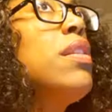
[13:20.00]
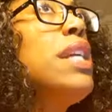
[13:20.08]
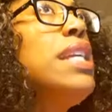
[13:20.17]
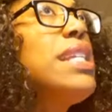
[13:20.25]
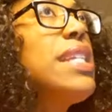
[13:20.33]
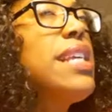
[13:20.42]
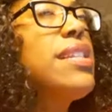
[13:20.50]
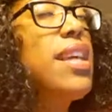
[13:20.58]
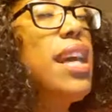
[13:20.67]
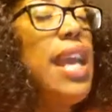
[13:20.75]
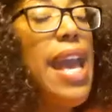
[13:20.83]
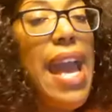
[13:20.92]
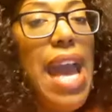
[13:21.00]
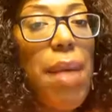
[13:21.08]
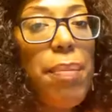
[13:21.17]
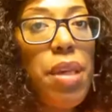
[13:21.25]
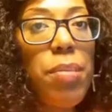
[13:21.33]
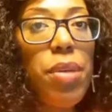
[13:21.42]
these things are going to
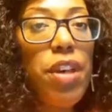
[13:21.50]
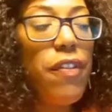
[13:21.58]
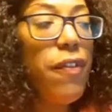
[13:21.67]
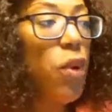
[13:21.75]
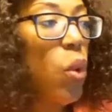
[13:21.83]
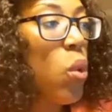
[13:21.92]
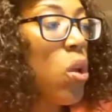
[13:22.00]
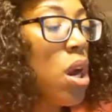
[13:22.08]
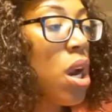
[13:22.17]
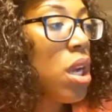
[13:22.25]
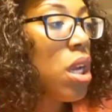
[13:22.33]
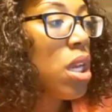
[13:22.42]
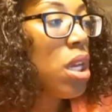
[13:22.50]
happen, but for